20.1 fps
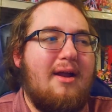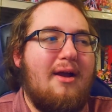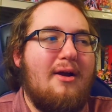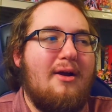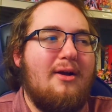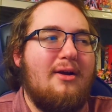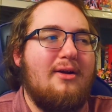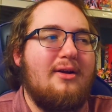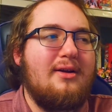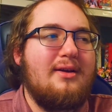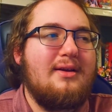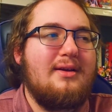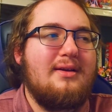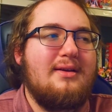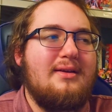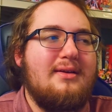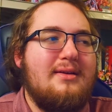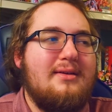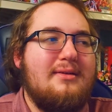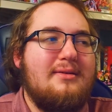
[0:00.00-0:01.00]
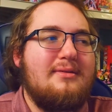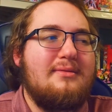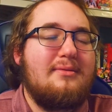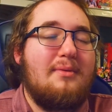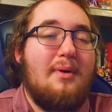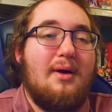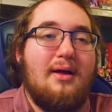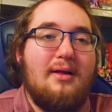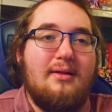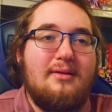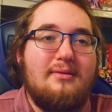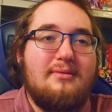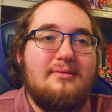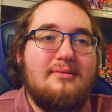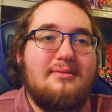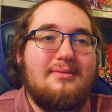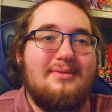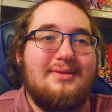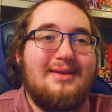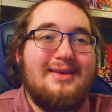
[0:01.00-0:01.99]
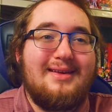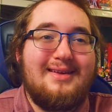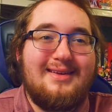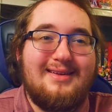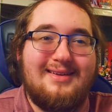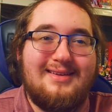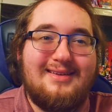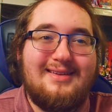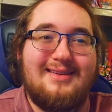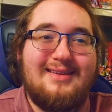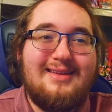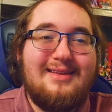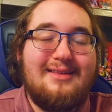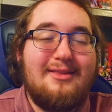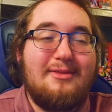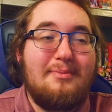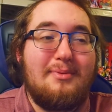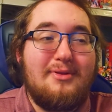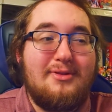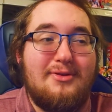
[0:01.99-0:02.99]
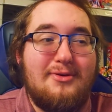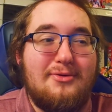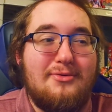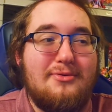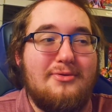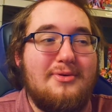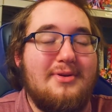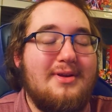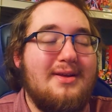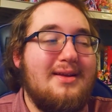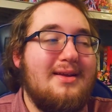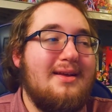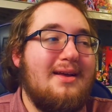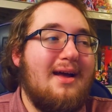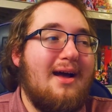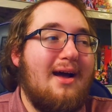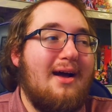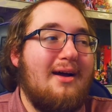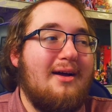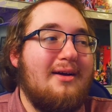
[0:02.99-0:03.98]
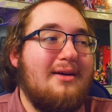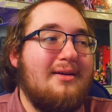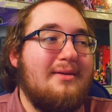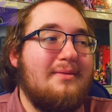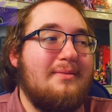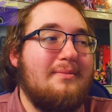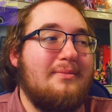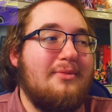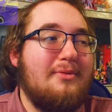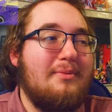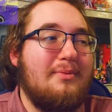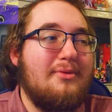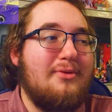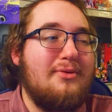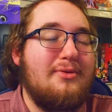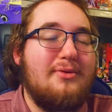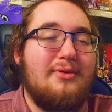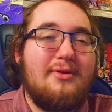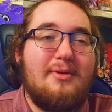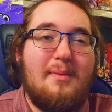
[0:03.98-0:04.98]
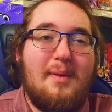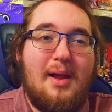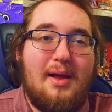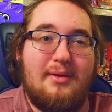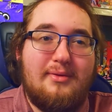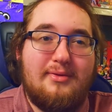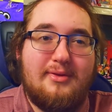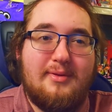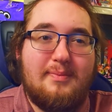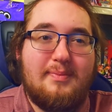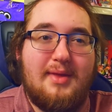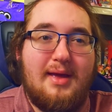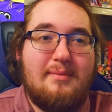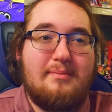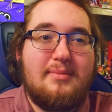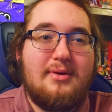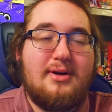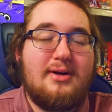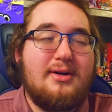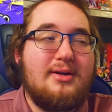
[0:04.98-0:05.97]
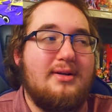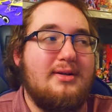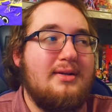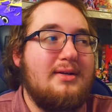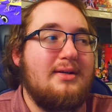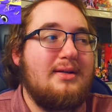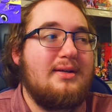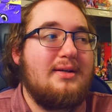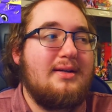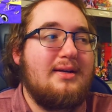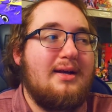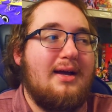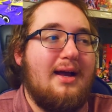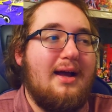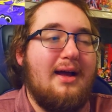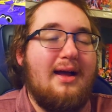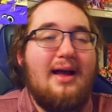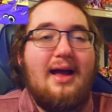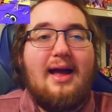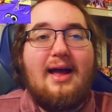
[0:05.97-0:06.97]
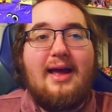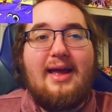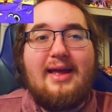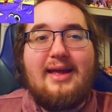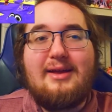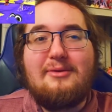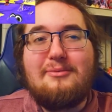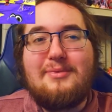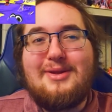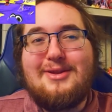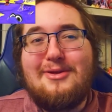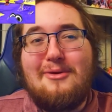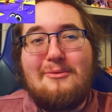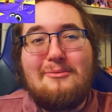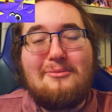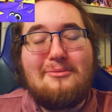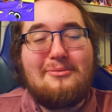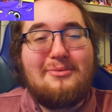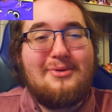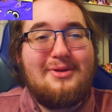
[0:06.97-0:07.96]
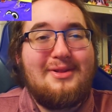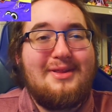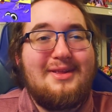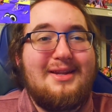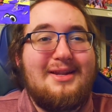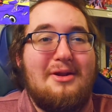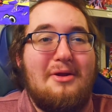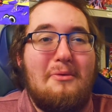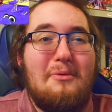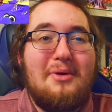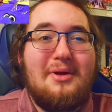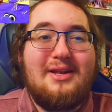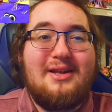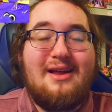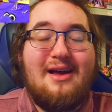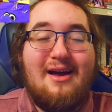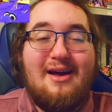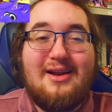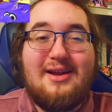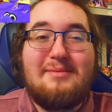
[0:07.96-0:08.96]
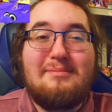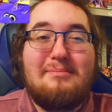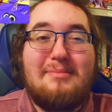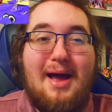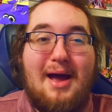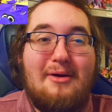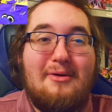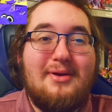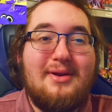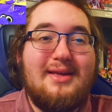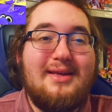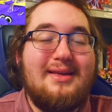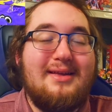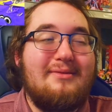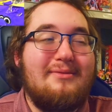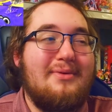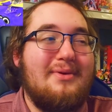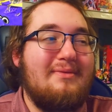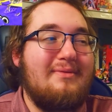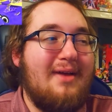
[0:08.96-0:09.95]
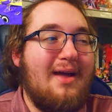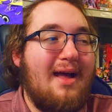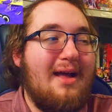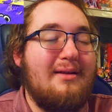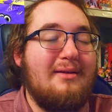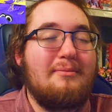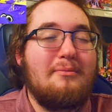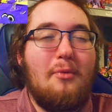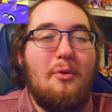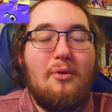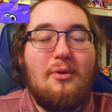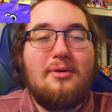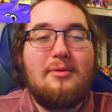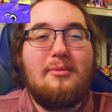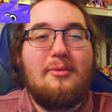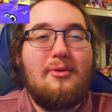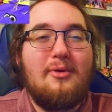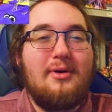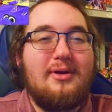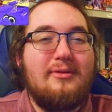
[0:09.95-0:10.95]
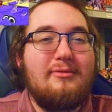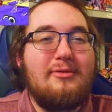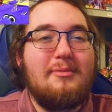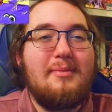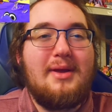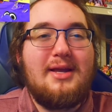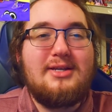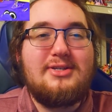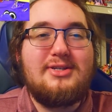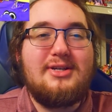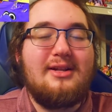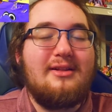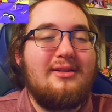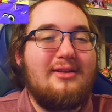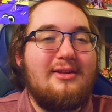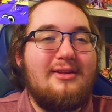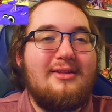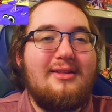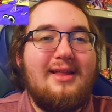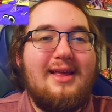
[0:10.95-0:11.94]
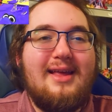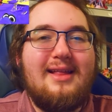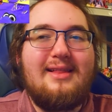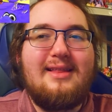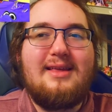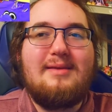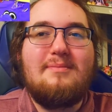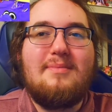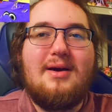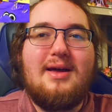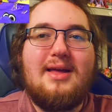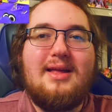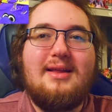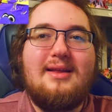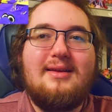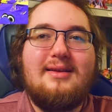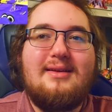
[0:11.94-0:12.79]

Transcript: are, well, Splatoon. Splatoon is coming out in September, and we don't really know a ton about it. We've gotten more and more information a little lately, but